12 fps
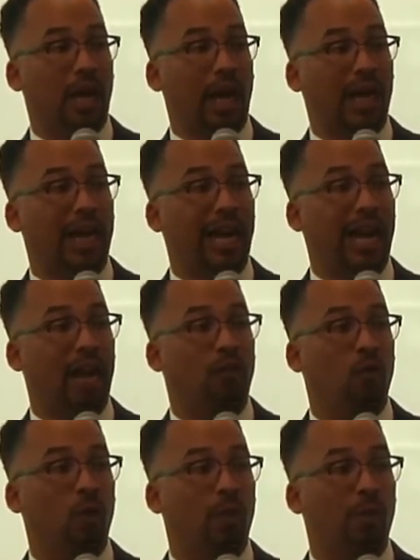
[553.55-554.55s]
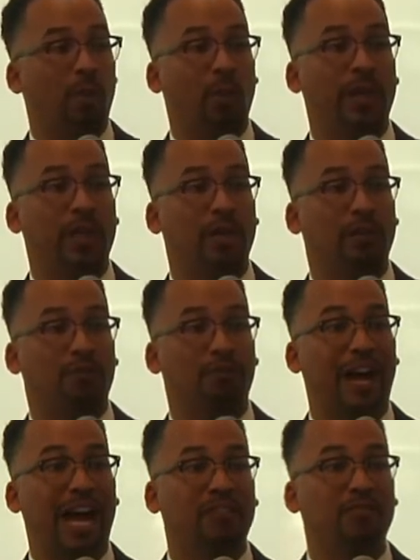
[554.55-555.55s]
I got to have
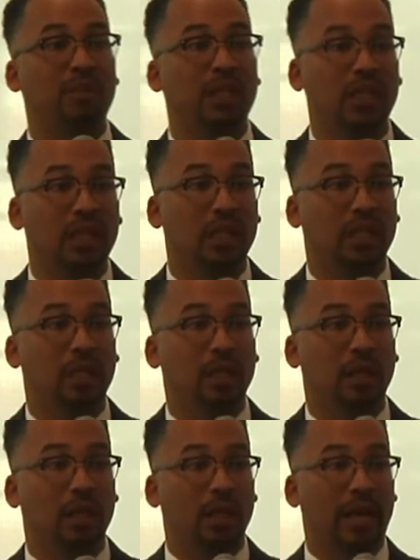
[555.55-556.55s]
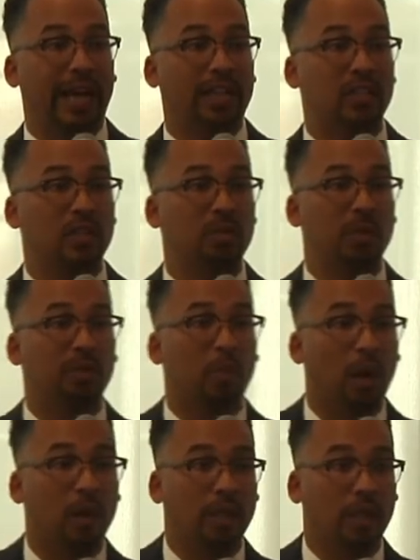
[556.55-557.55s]
1.5 million as Smith
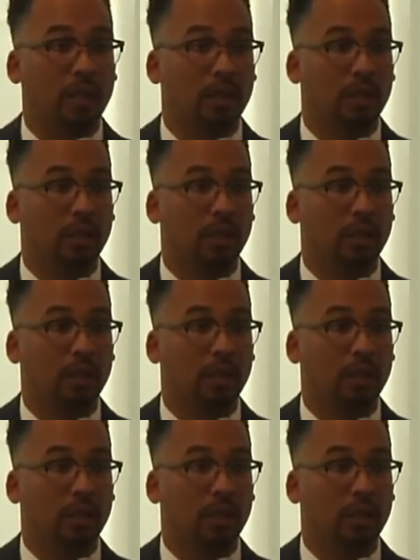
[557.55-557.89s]
Barney,